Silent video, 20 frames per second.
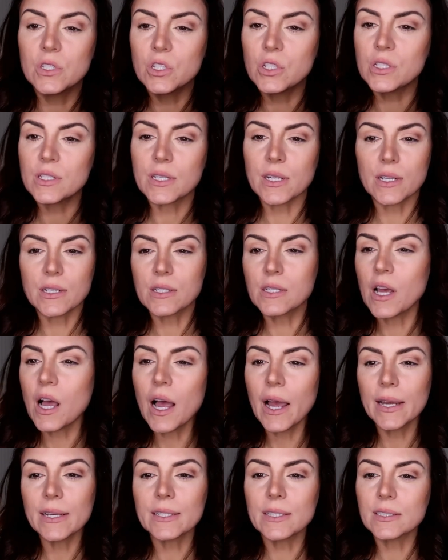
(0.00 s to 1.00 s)
just a
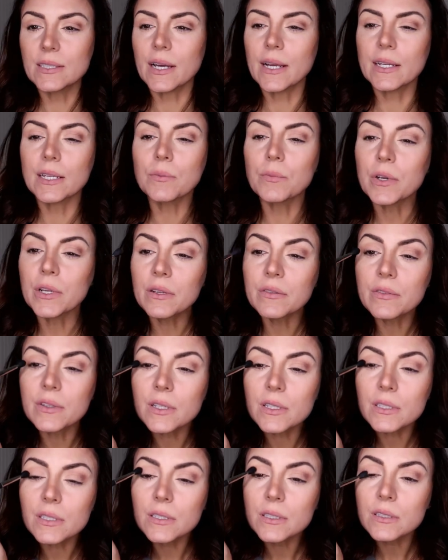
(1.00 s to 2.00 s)
tiny, tiny bit of
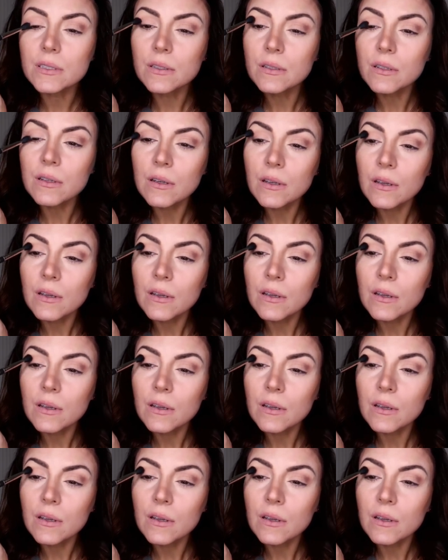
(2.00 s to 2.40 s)
this.